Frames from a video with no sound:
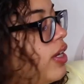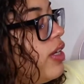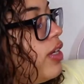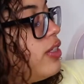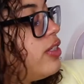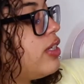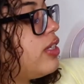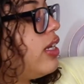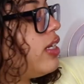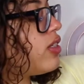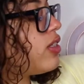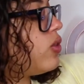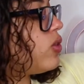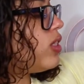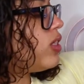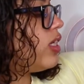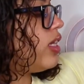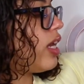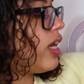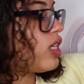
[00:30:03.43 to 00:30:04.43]
So let's go to
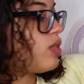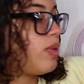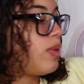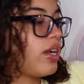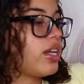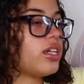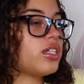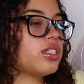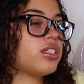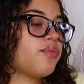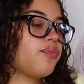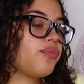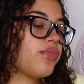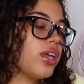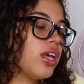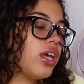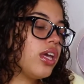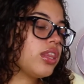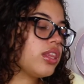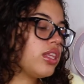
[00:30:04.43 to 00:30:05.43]
the next product.
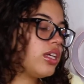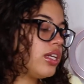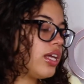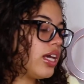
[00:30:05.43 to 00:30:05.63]
The